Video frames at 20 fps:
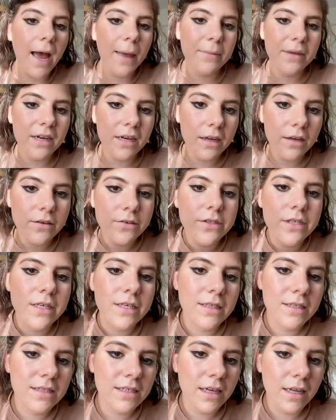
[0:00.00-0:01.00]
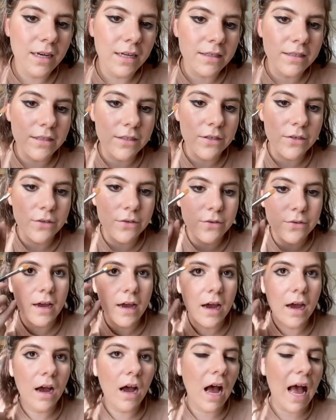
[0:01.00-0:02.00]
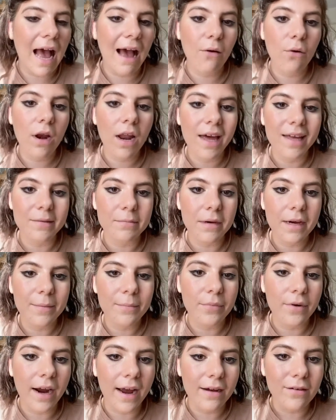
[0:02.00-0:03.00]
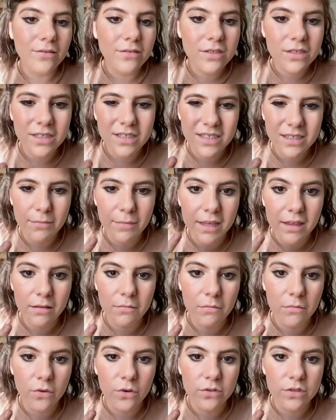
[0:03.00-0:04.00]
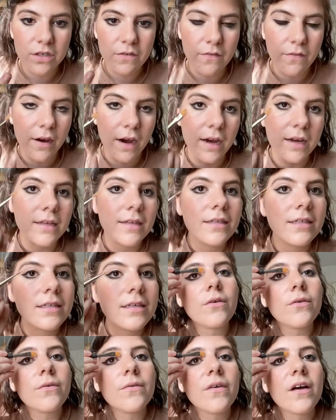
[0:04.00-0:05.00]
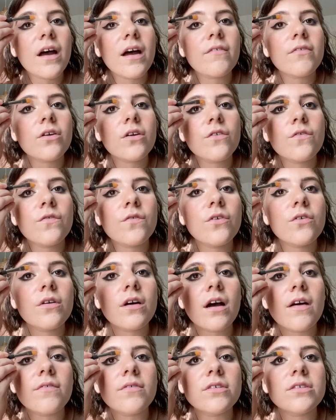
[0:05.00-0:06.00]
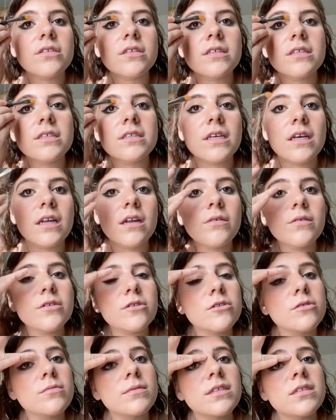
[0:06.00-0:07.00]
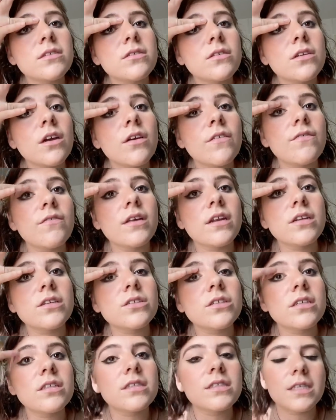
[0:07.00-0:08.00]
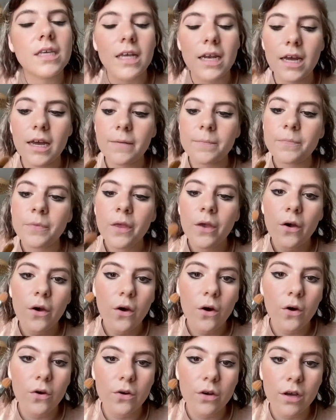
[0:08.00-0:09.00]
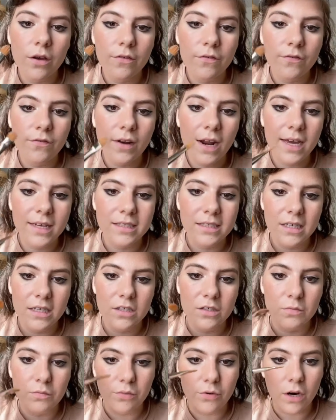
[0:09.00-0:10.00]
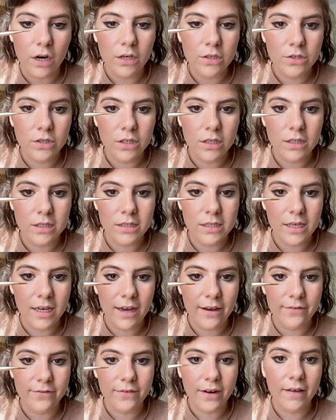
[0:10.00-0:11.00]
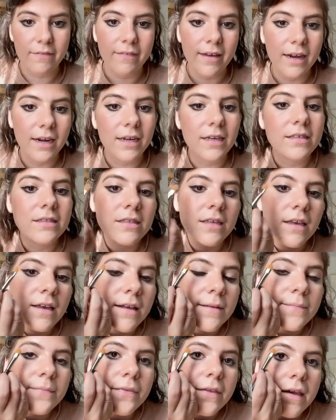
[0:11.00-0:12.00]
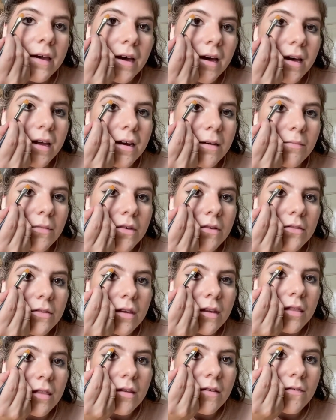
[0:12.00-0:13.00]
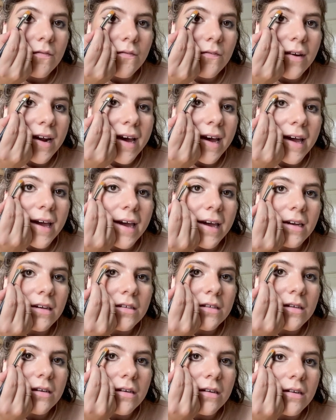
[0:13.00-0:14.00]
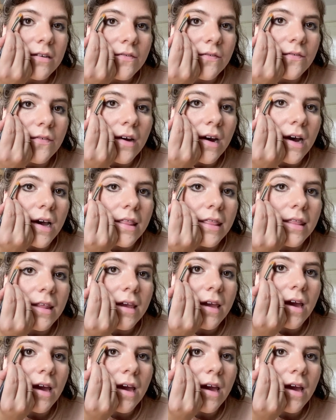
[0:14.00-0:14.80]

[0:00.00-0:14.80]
I'm going to use a concealer to outline my brows just to make them more defined. I've got a full coverage concealer, which is my Studio Finish concealer, on a flattish brush. You can see how flat that is. And I'm using the flat edge to define the